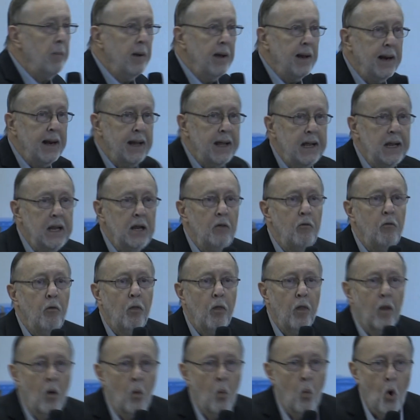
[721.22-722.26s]
believe
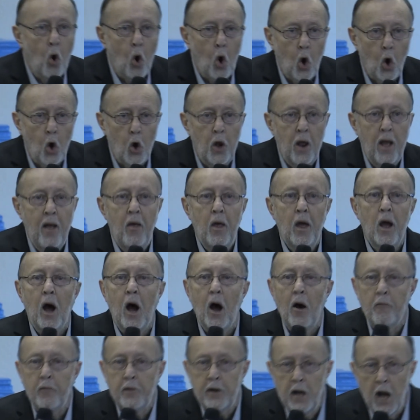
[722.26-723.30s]
the Word
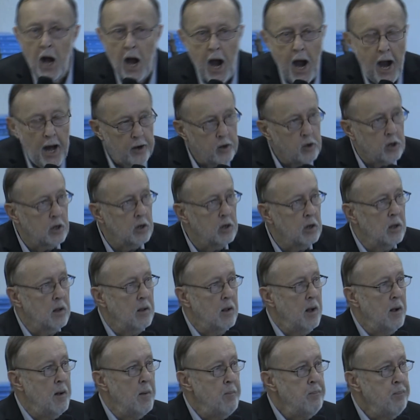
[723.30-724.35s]
of God?
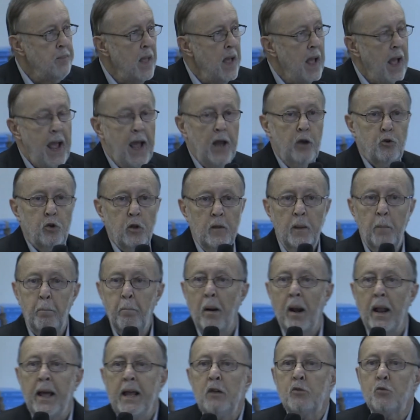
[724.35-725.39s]
And to the
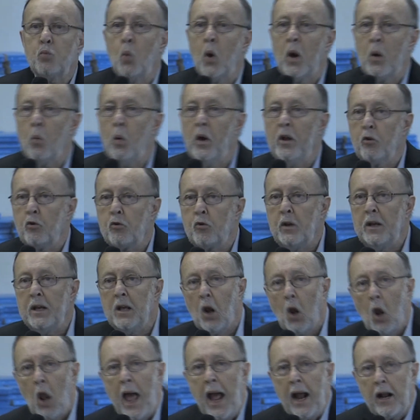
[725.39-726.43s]
place where we see
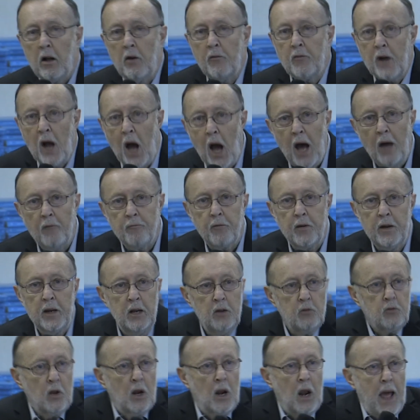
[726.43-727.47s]
lack of
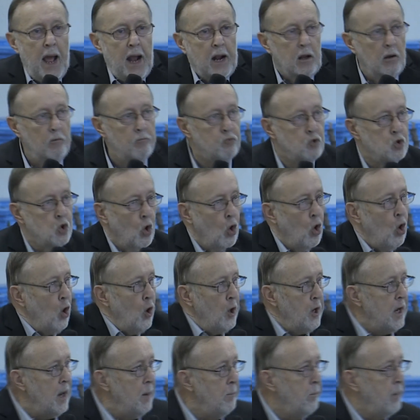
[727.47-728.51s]
confidence and lack of
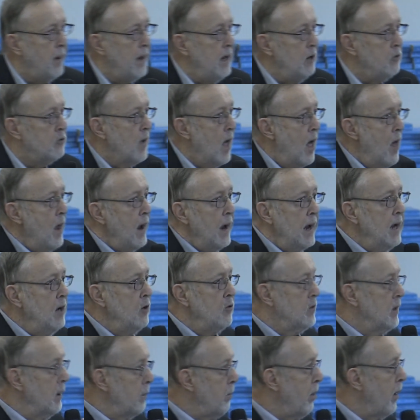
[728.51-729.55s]
joy and peace
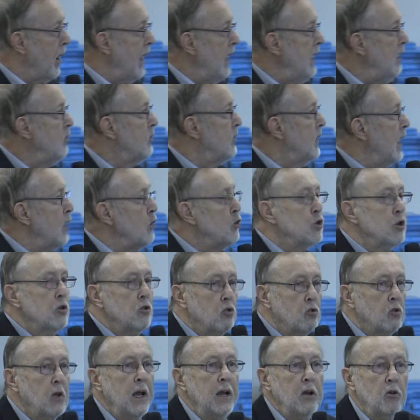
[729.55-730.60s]
is the place that should
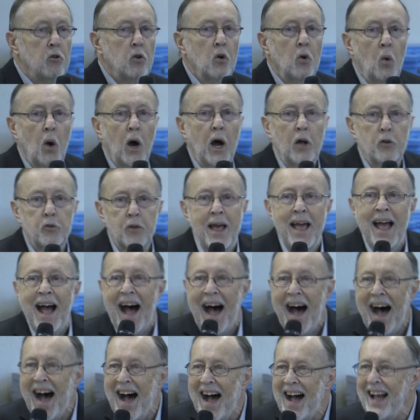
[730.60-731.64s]
say to us,
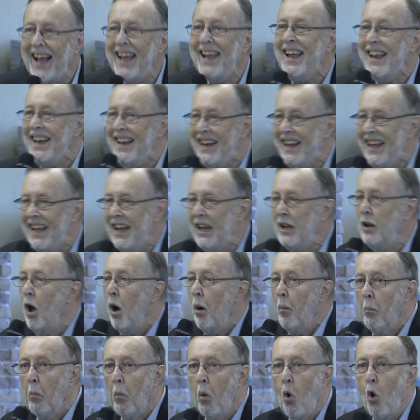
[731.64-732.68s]
I need
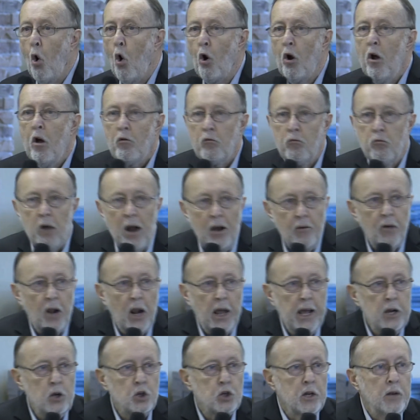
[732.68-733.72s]
more
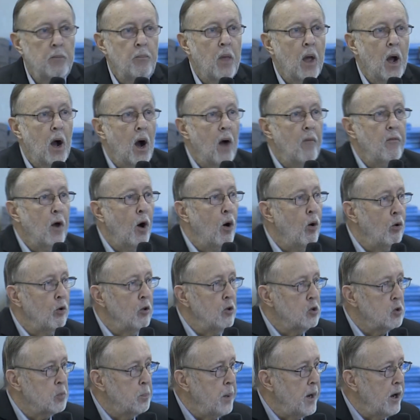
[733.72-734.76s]
revelation of the
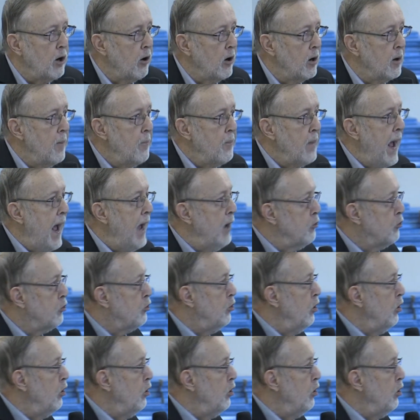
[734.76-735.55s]
Holy Spirit as